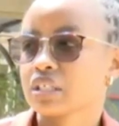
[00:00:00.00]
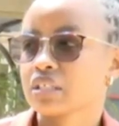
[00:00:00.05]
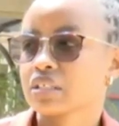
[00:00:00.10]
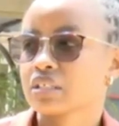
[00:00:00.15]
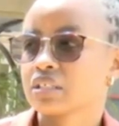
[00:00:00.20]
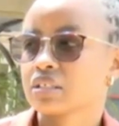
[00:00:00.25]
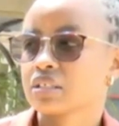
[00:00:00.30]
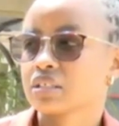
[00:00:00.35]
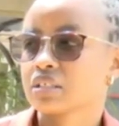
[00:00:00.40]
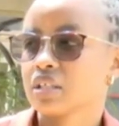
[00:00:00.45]

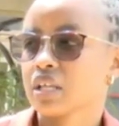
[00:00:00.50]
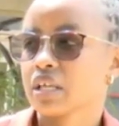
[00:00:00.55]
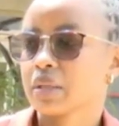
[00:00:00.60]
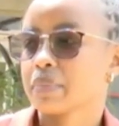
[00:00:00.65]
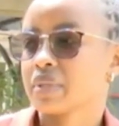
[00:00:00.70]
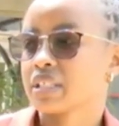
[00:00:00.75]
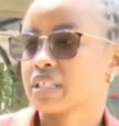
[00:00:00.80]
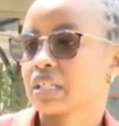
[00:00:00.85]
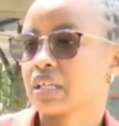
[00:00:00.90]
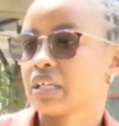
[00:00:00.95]
is
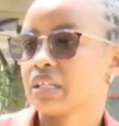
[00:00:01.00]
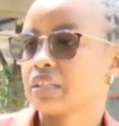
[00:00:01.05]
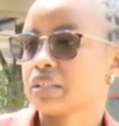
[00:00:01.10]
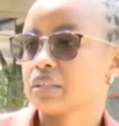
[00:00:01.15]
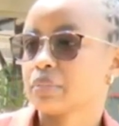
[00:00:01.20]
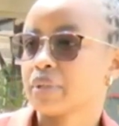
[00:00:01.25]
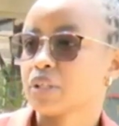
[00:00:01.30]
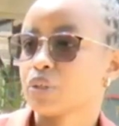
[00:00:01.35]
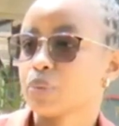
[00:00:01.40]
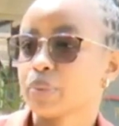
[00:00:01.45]
like
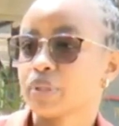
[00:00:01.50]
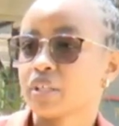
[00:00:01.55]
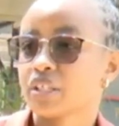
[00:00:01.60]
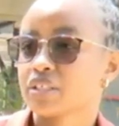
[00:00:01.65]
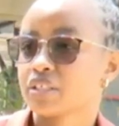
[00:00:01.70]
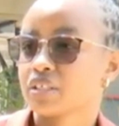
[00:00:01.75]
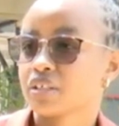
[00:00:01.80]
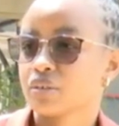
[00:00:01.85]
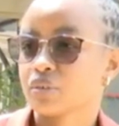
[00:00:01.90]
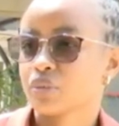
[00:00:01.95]
basically
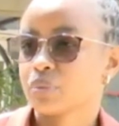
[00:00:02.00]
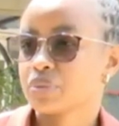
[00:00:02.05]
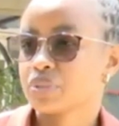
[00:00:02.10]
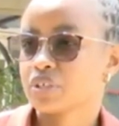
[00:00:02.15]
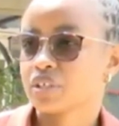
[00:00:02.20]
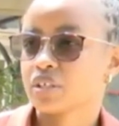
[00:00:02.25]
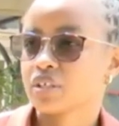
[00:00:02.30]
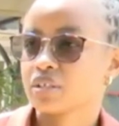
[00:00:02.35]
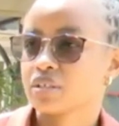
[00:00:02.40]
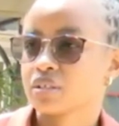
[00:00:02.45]
manipulating an
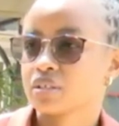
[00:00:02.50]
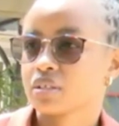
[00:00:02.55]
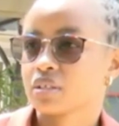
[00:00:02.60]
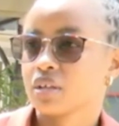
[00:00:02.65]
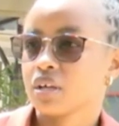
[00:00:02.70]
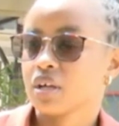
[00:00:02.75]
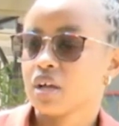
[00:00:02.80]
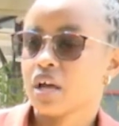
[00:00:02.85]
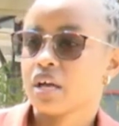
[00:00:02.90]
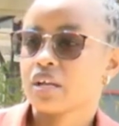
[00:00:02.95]
object,
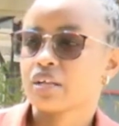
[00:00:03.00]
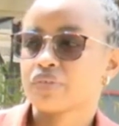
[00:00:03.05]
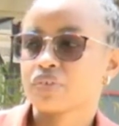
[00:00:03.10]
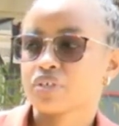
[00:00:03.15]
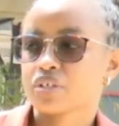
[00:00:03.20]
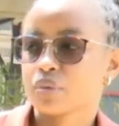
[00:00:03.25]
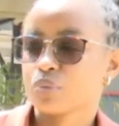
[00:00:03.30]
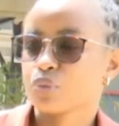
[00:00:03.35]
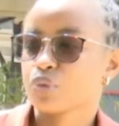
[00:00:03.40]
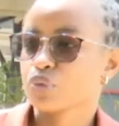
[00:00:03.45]
and
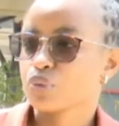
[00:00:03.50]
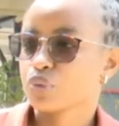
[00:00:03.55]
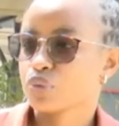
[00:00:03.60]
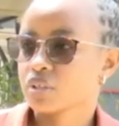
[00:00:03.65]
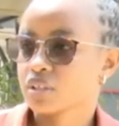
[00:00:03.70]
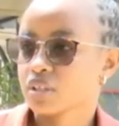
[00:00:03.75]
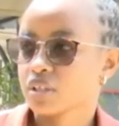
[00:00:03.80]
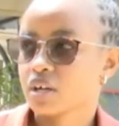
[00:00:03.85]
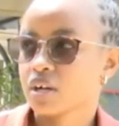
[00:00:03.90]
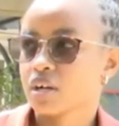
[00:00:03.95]
every time you're
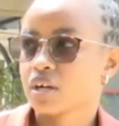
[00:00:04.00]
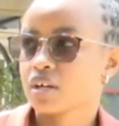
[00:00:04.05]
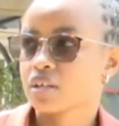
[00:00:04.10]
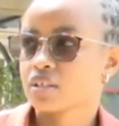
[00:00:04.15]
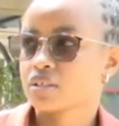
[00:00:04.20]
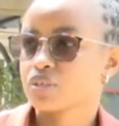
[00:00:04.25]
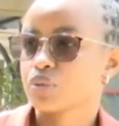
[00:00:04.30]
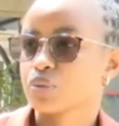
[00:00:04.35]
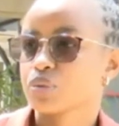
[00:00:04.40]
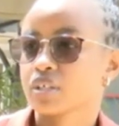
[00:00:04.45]
doing
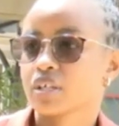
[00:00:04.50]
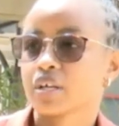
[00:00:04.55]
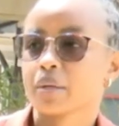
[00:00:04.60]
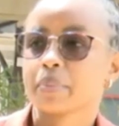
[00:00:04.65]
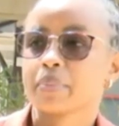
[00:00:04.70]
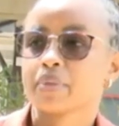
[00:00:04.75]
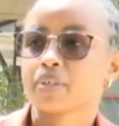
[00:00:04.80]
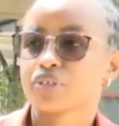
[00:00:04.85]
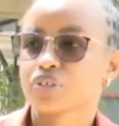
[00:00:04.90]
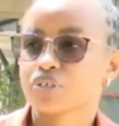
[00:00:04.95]
that, you take a
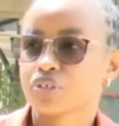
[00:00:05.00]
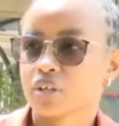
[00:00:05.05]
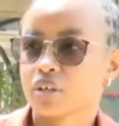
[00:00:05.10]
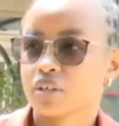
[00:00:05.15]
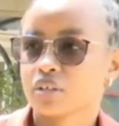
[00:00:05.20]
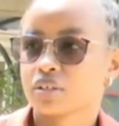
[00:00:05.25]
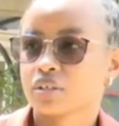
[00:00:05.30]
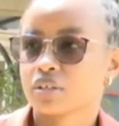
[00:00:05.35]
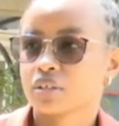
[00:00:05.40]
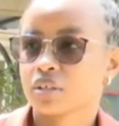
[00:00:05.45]
picture.
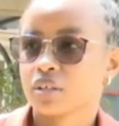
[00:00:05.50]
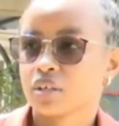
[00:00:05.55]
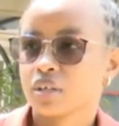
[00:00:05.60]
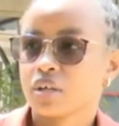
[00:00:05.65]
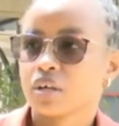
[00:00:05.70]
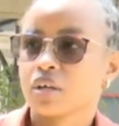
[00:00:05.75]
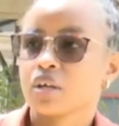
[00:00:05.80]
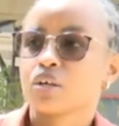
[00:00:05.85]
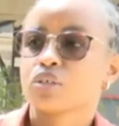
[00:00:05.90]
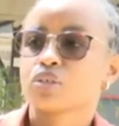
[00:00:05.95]

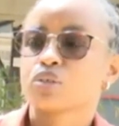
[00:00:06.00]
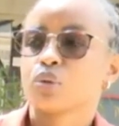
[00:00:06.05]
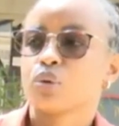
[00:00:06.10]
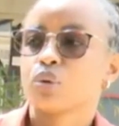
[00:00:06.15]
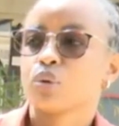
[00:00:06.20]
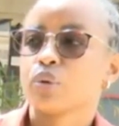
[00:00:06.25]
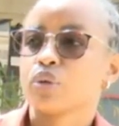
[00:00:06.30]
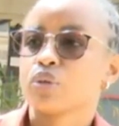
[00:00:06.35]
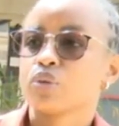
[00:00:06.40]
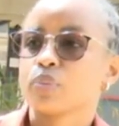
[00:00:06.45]

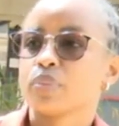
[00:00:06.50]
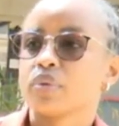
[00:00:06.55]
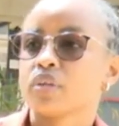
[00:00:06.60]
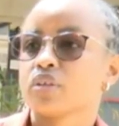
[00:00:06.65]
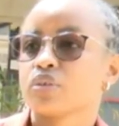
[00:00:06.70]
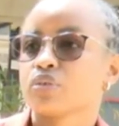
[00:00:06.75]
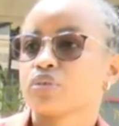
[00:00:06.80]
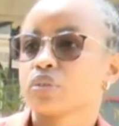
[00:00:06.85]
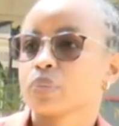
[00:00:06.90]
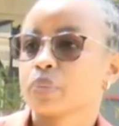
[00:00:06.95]
So when you
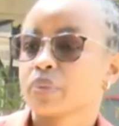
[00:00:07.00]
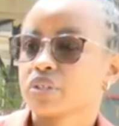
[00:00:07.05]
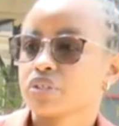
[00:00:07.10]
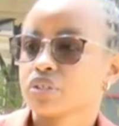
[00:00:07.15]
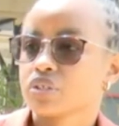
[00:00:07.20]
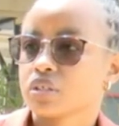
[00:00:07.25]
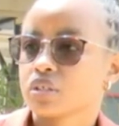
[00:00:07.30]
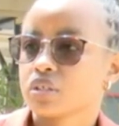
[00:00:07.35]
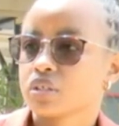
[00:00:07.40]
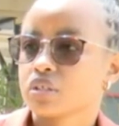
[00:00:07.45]
play those
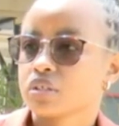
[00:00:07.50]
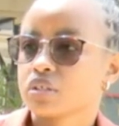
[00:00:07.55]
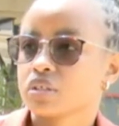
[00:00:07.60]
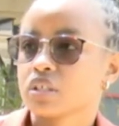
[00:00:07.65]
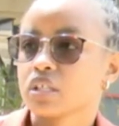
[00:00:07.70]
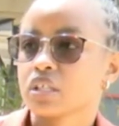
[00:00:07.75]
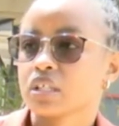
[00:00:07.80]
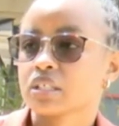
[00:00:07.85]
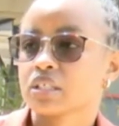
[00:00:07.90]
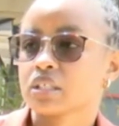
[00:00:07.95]
pictures
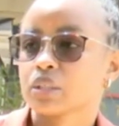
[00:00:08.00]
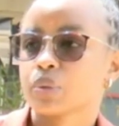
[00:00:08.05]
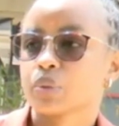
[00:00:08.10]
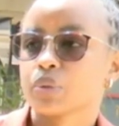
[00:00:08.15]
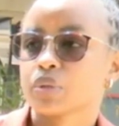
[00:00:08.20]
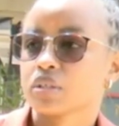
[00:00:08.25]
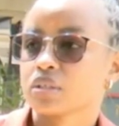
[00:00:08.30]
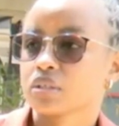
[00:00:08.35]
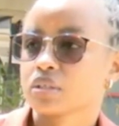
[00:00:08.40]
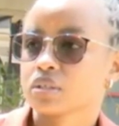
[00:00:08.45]
in a
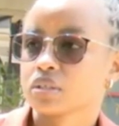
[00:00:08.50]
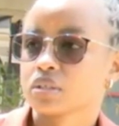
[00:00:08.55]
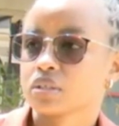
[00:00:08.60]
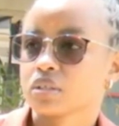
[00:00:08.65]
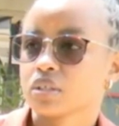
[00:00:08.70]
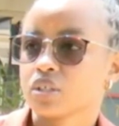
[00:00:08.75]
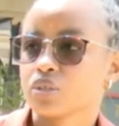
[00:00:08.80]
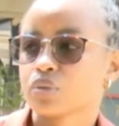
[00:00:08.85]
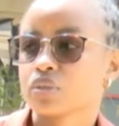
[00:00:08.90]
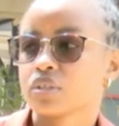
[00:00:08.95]
sequence,
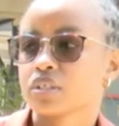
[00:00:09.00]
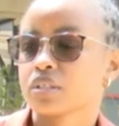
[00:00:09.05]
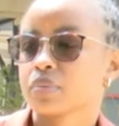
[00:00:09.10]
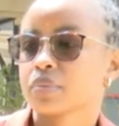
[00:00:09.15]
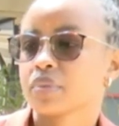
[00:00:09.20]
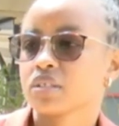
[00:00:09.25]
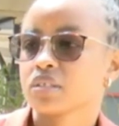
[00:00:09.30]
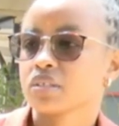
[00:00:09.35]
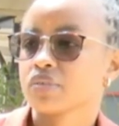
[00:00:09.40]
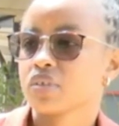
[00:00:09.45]
it will
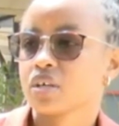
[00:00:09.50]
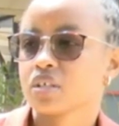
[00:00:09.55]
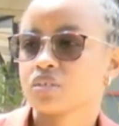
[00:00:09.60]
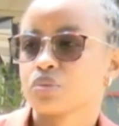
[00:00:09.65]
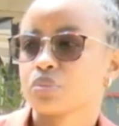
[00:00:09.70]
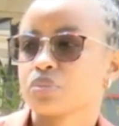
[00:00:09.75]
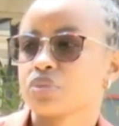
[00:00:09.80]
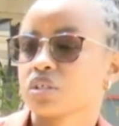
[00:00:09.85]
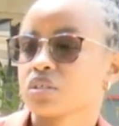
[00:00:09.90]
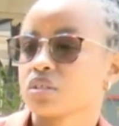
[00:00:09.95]
seem as if
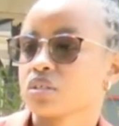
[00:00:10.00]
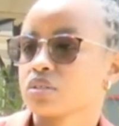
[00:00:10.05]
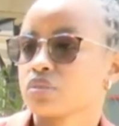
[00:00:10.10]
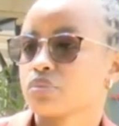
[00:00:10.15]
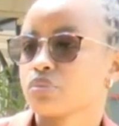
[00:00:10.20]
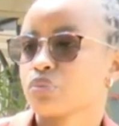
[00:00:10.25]
that object is